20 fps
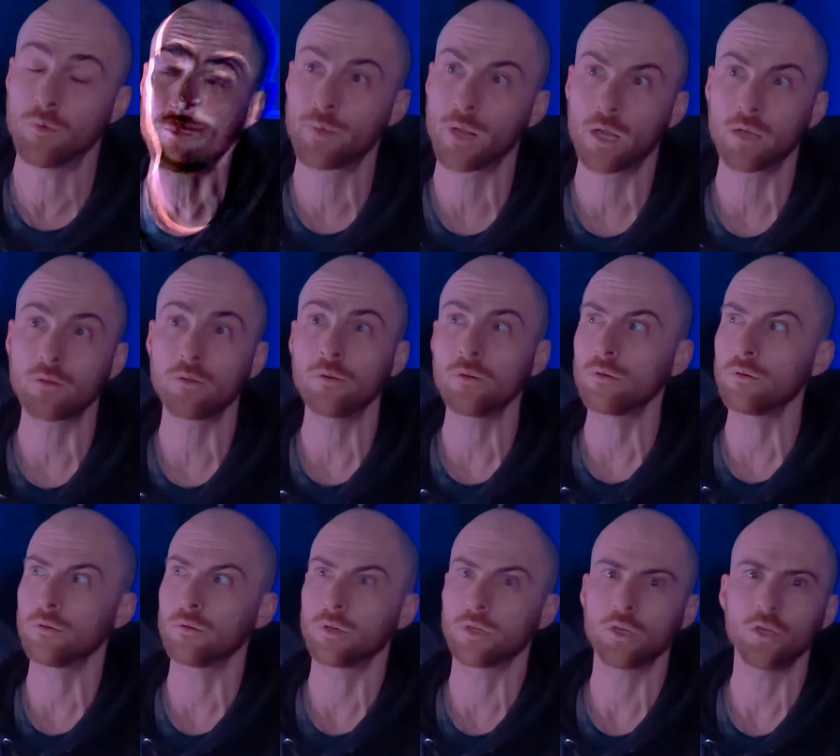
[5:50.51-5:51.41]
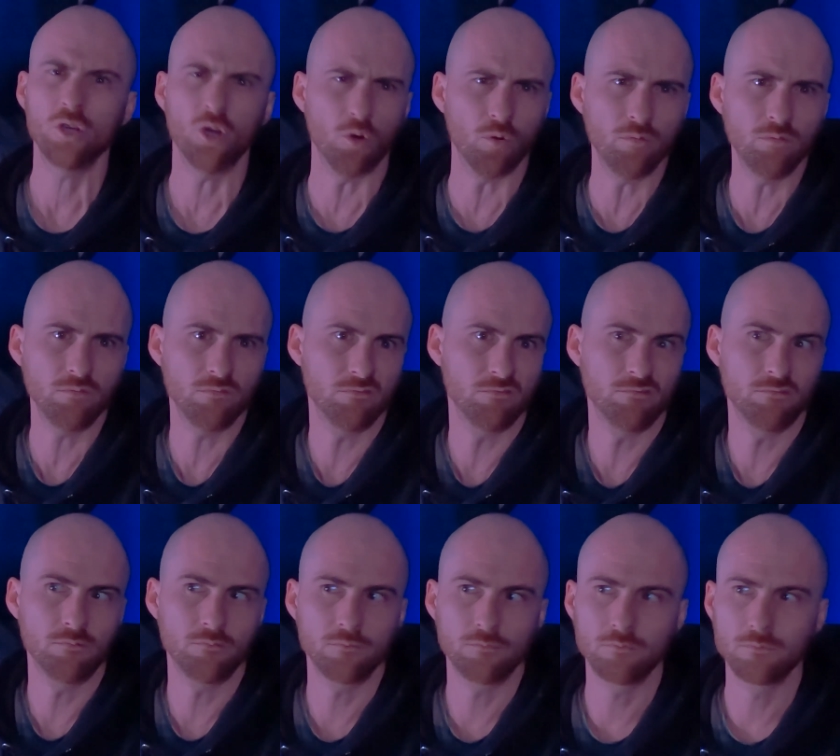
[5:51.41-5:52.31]
would be like, no, like, you know,
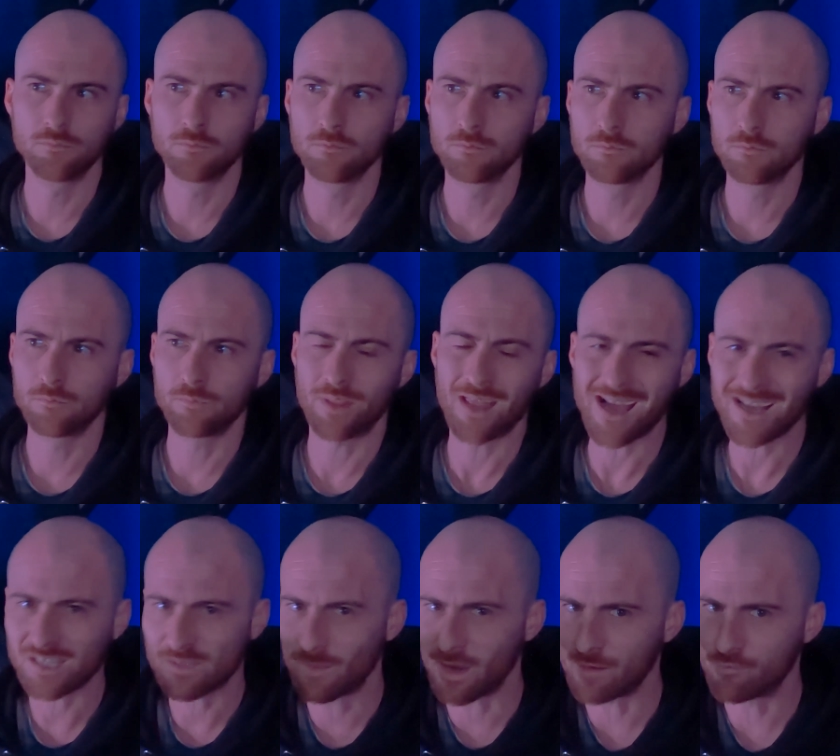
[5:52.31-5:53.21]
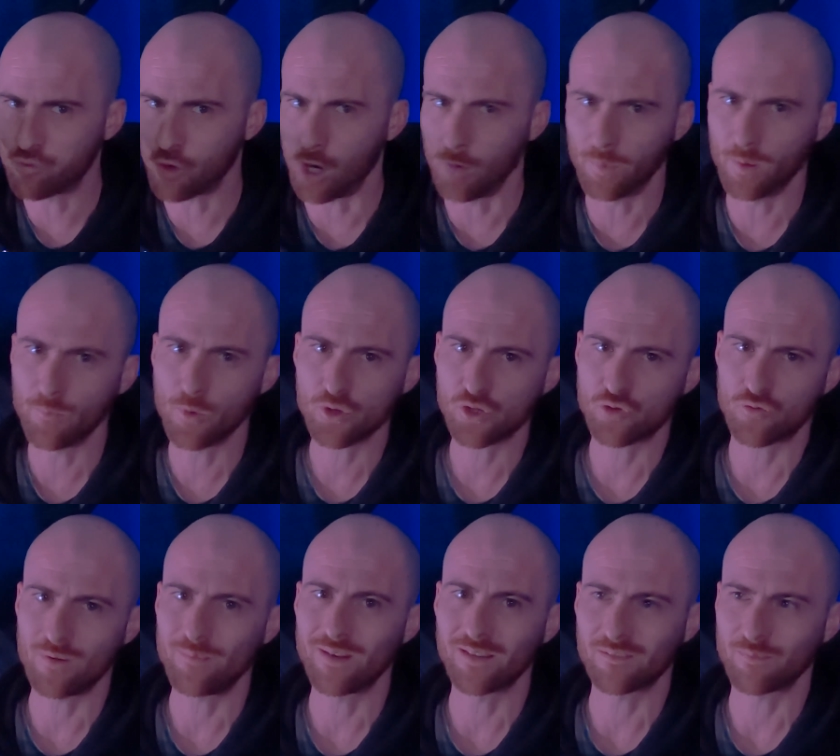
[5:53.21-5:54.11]
that's my problem, not
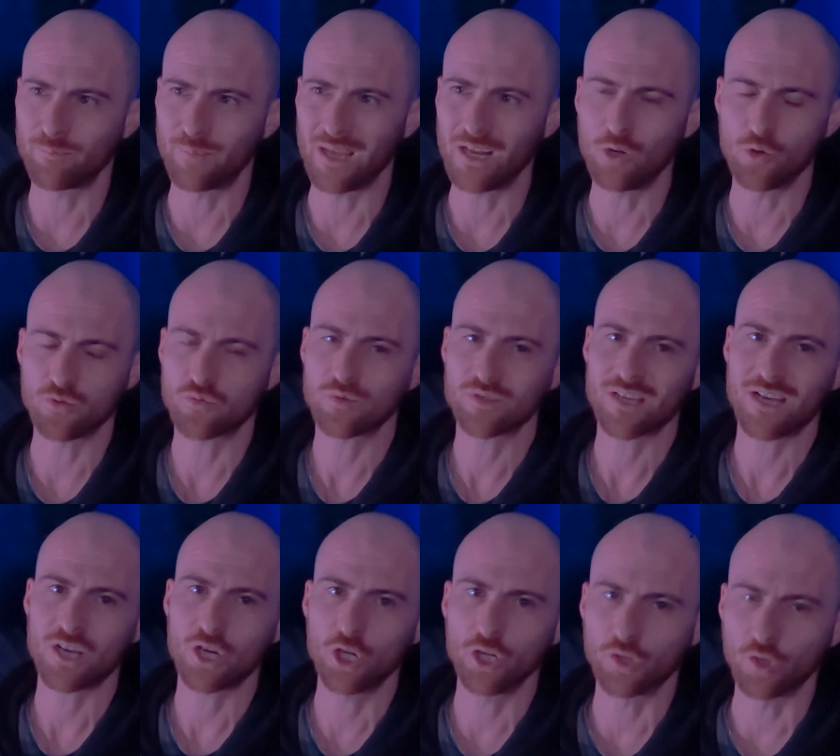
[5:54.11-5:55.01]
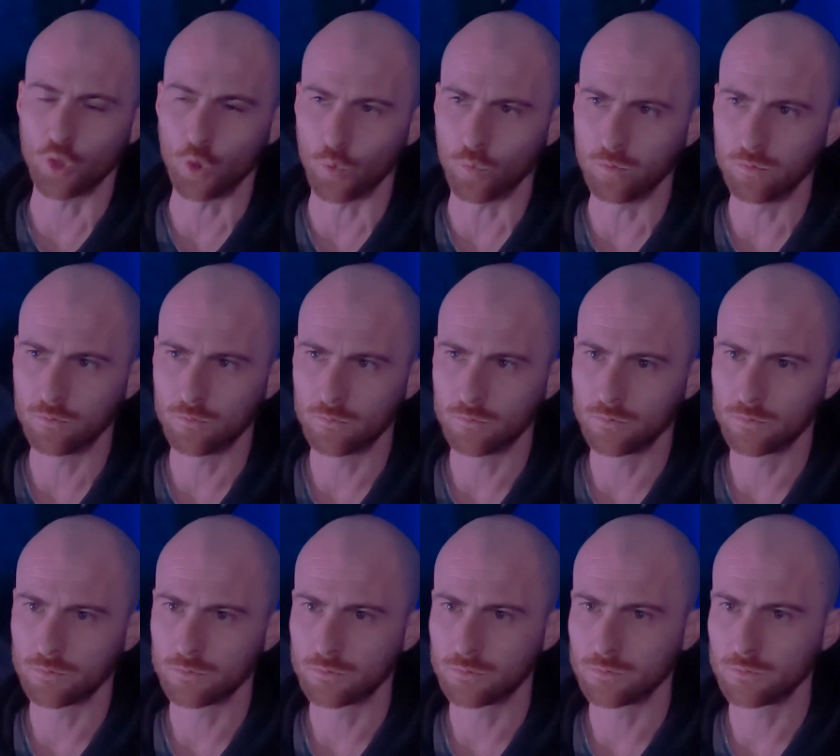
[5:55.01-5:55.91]
screaming at the pillows. What's that going to do?
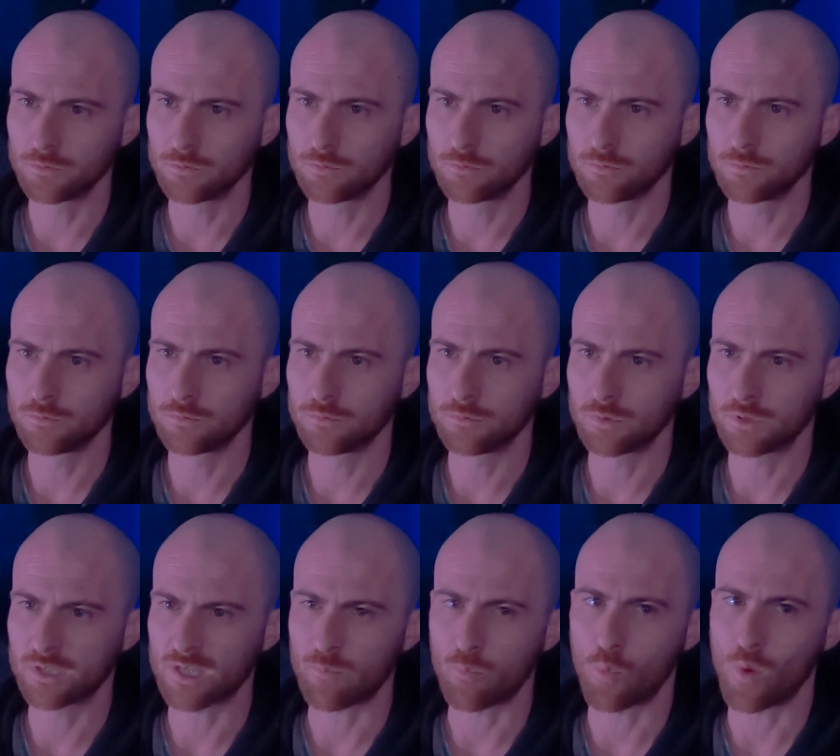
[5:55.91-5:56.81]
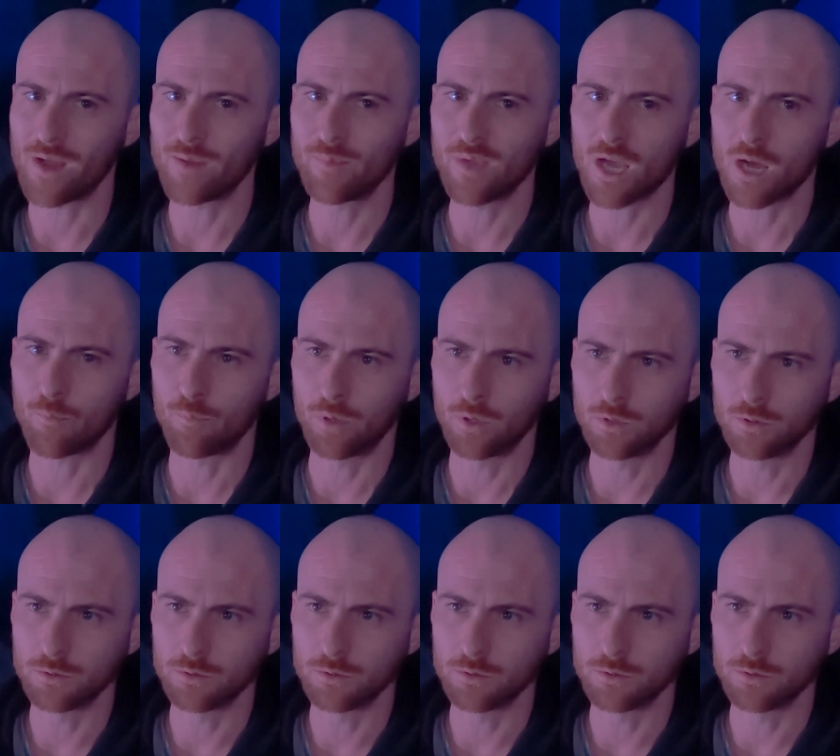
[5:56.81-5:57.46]
Except wind me up.